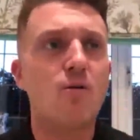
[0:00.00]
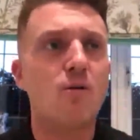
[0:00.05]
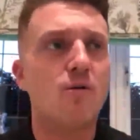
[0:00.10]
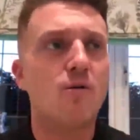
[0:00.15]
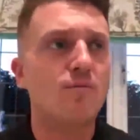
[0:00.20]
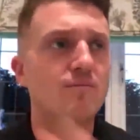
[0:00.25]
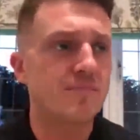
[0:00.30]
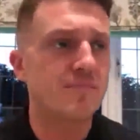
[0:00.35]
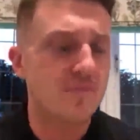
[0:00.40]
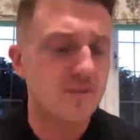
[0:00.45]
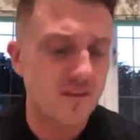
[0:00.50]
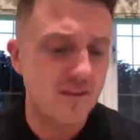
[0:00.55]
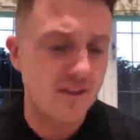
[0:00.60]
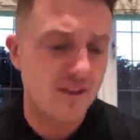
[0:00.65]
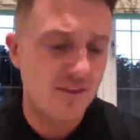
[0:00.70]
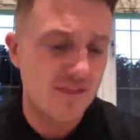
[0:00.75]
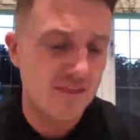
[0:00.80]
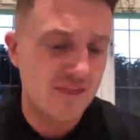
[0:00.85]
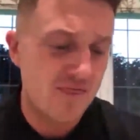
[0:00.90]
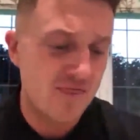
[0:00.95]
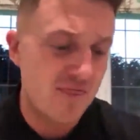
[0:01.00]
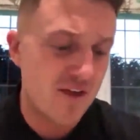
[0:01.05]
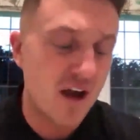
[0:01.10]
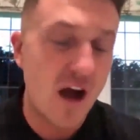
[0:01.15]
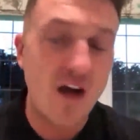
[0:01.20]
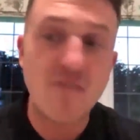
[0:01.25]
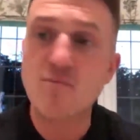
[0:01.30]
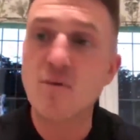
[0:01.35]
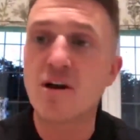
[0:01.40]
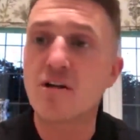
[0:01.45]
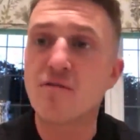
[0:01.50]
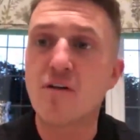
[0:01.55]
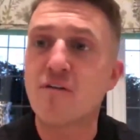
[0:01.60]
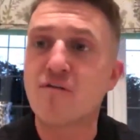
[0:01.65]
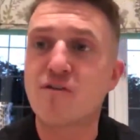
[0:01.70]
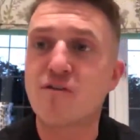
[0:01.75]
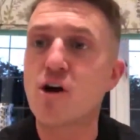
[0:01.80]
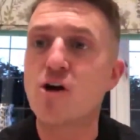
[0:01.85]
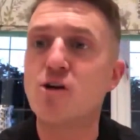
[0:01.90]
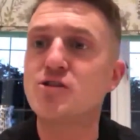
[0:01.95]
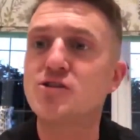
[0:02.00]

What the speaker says: Now, the government have